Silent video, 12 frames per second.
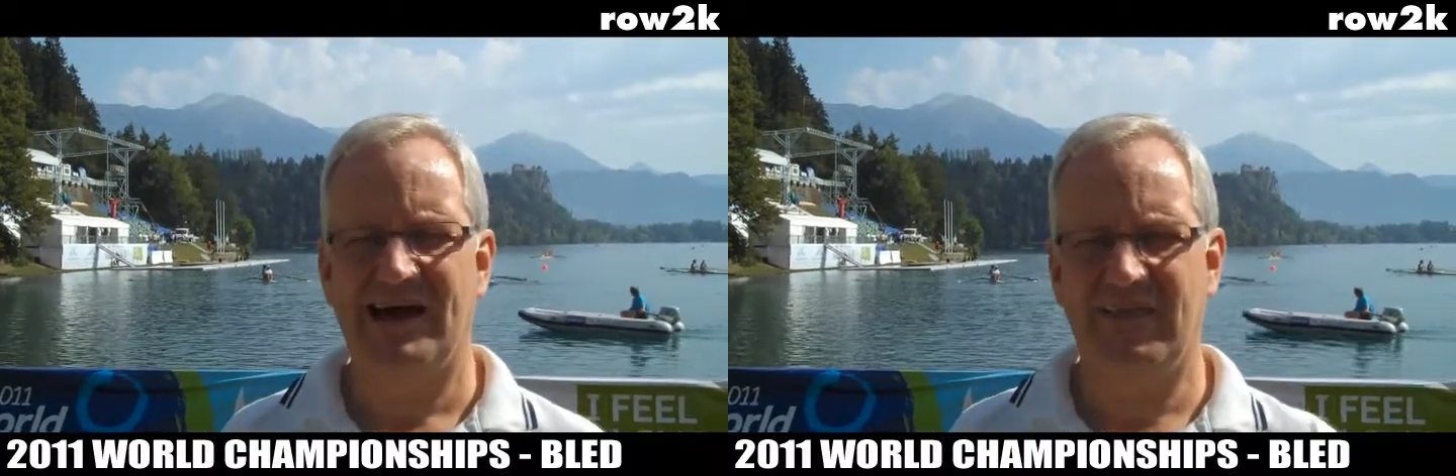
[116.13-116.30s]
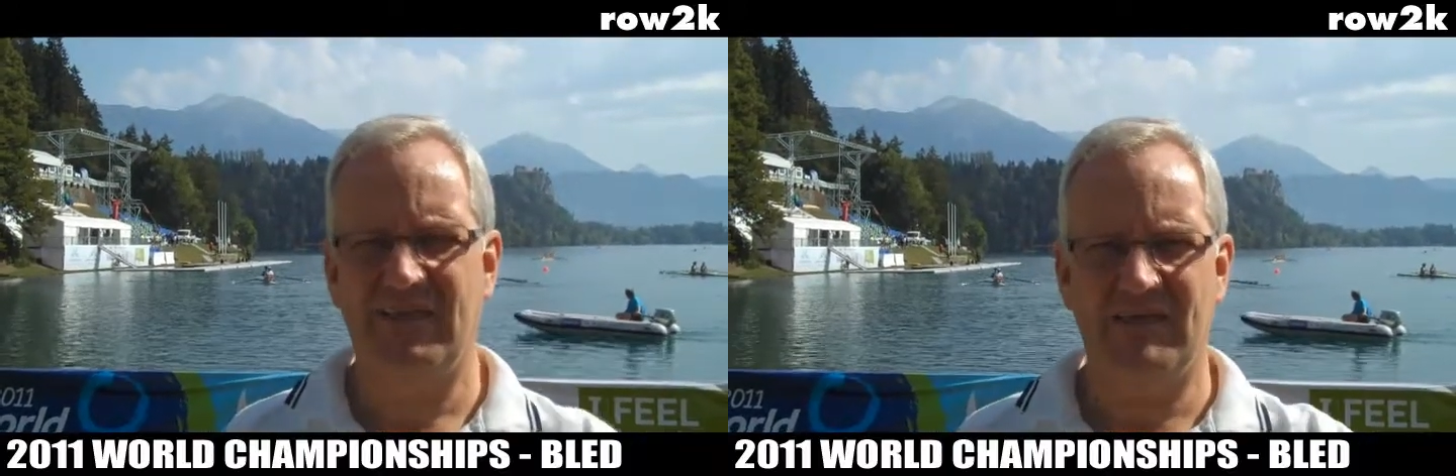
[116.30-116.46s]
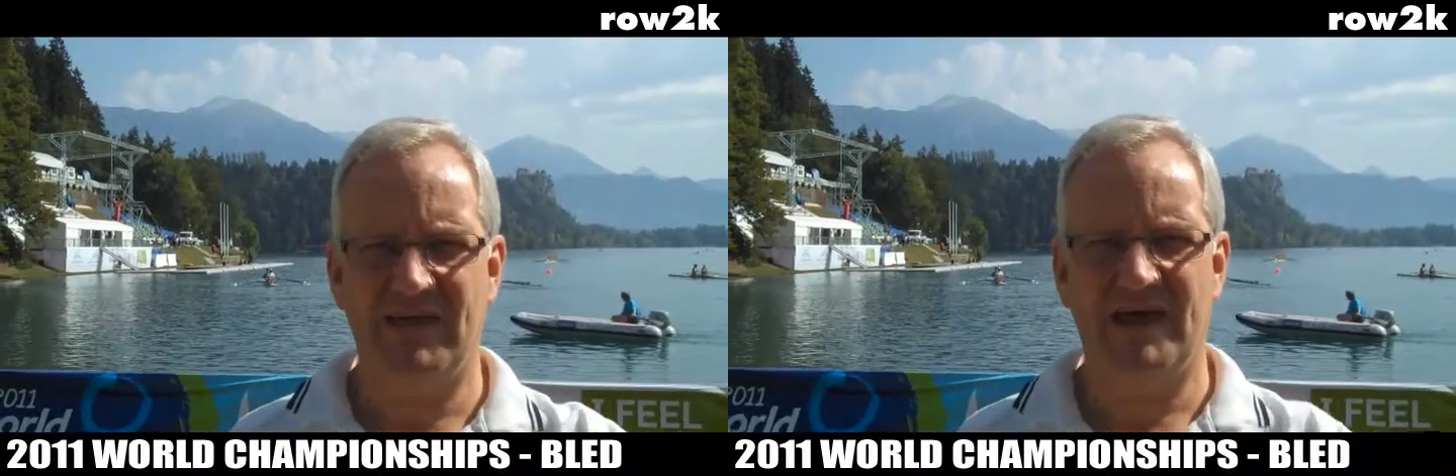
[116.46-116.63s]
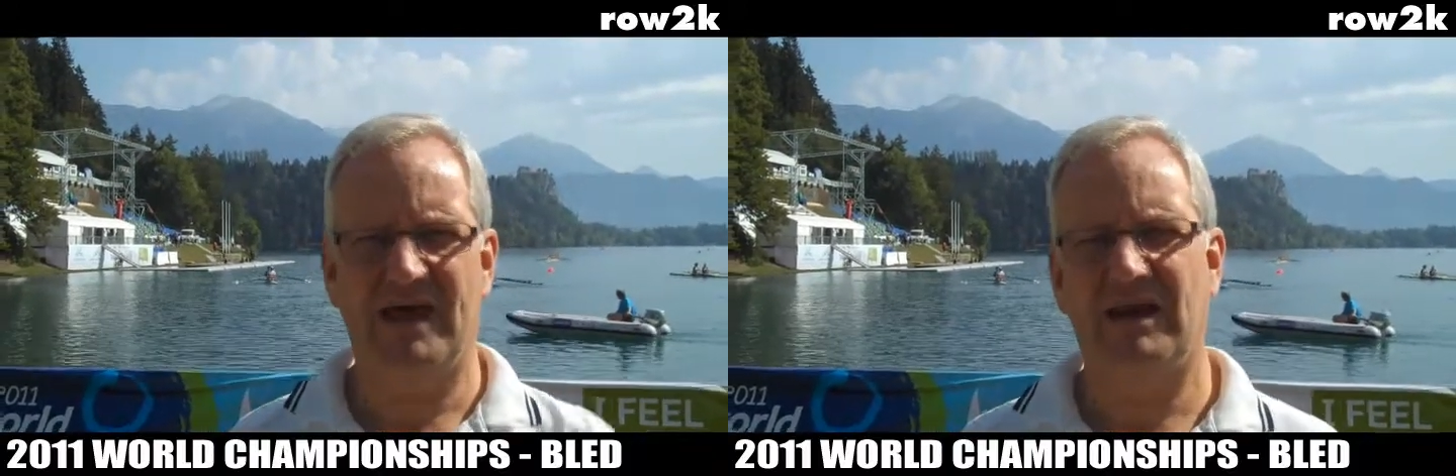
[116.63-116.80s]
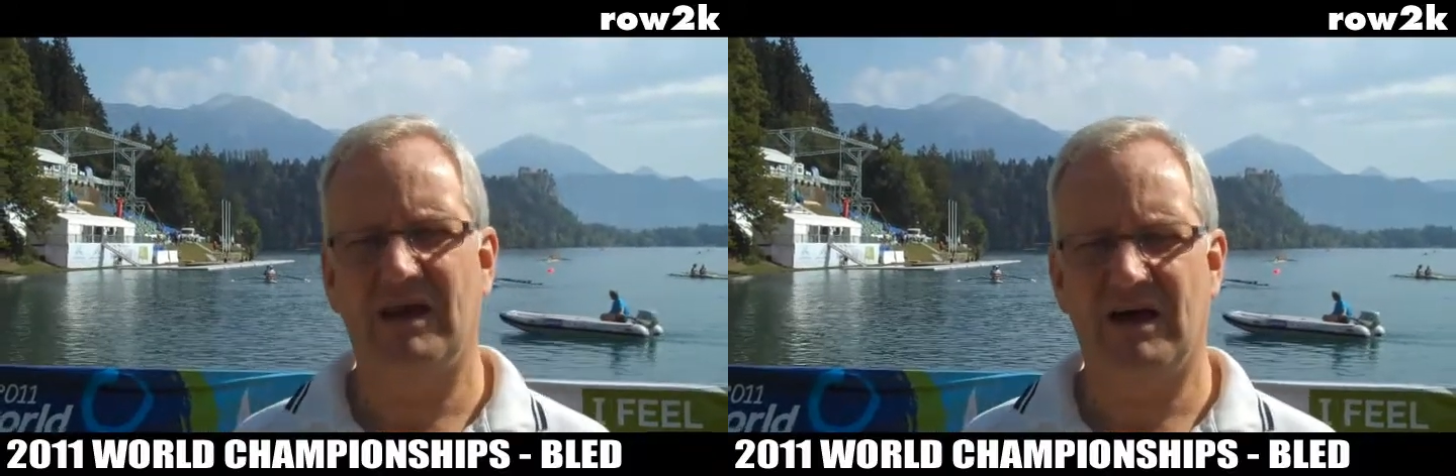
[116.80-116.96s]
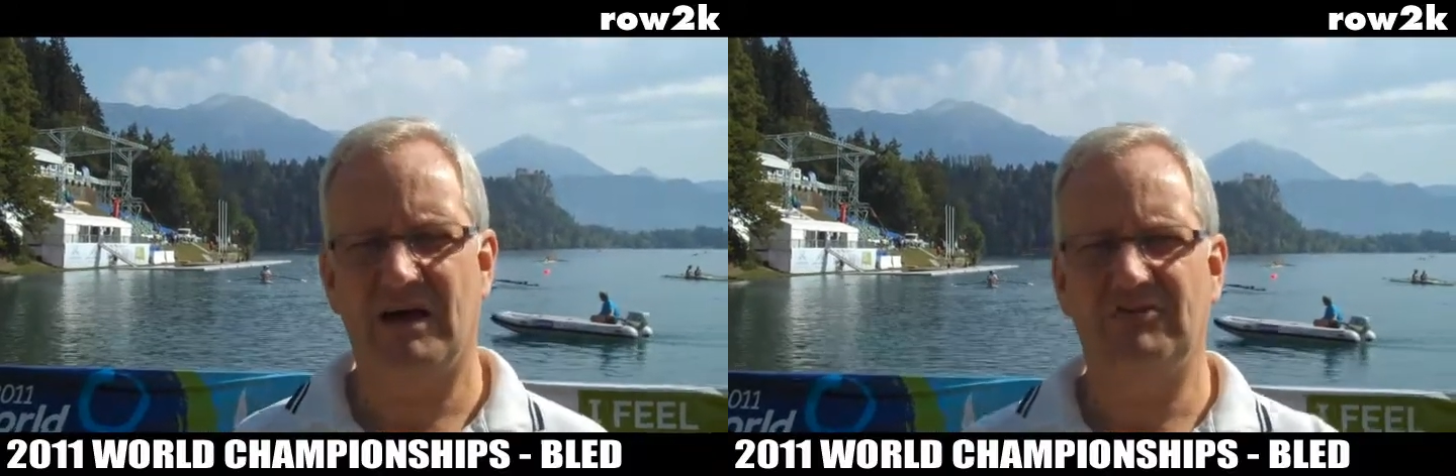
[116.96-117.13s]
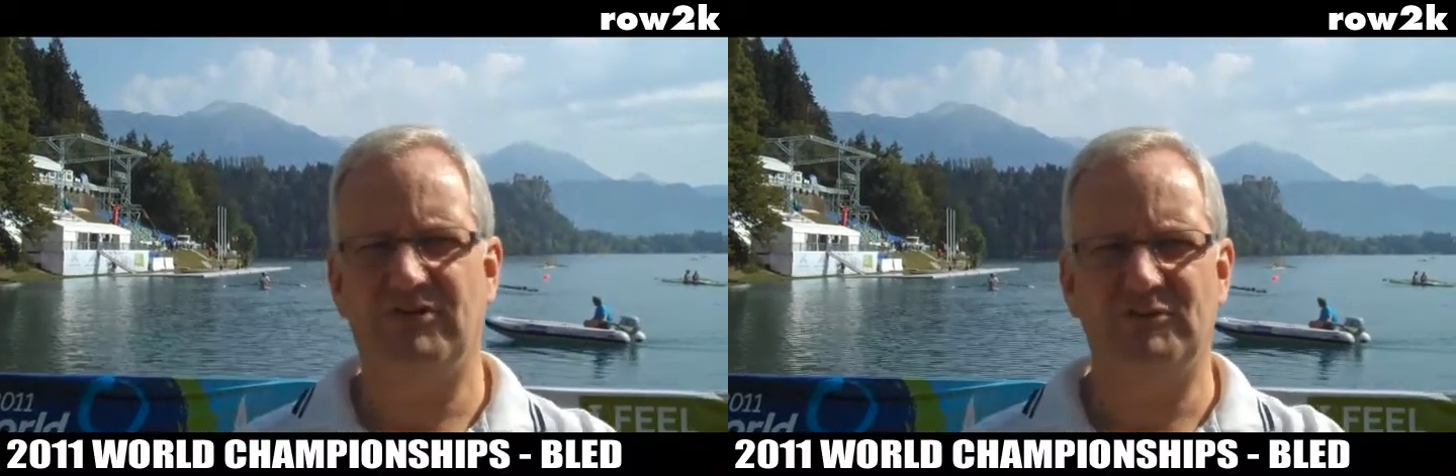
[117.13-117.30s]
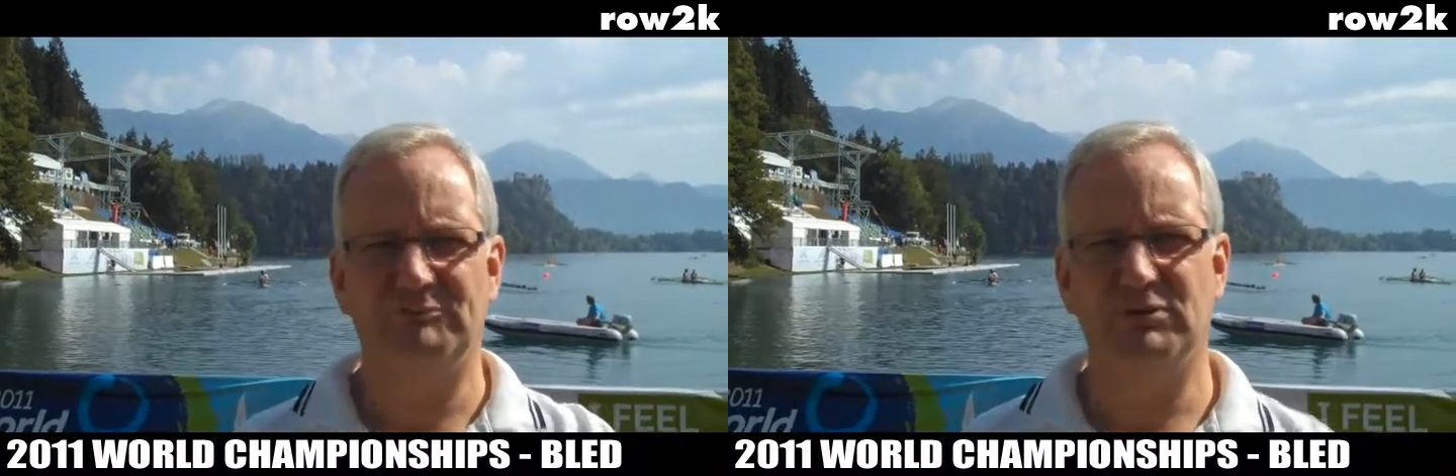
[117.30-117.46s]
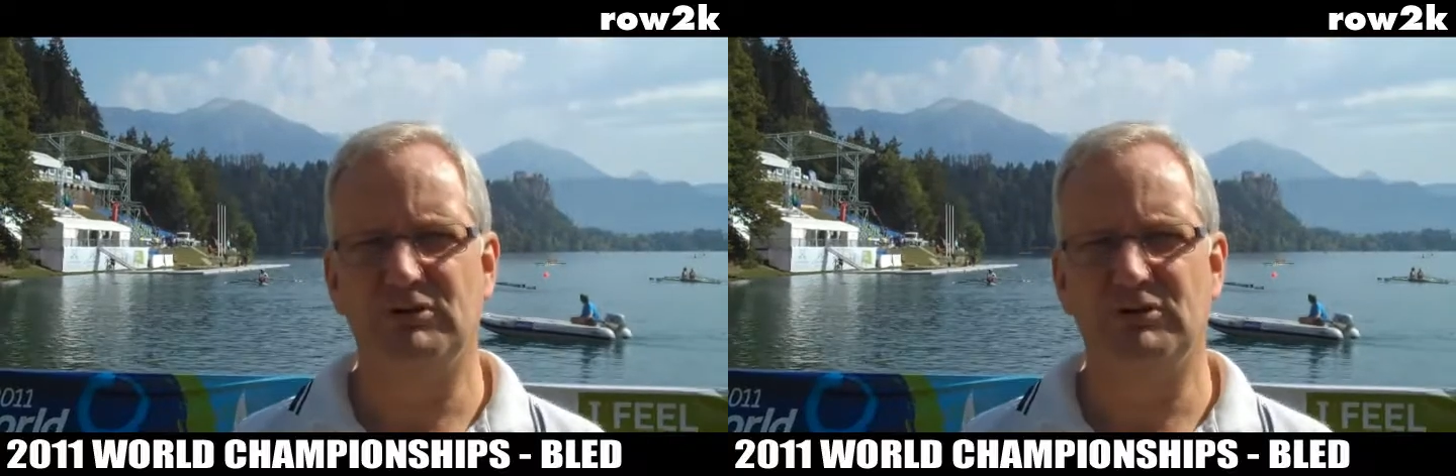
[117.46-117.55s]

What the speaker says: and then I just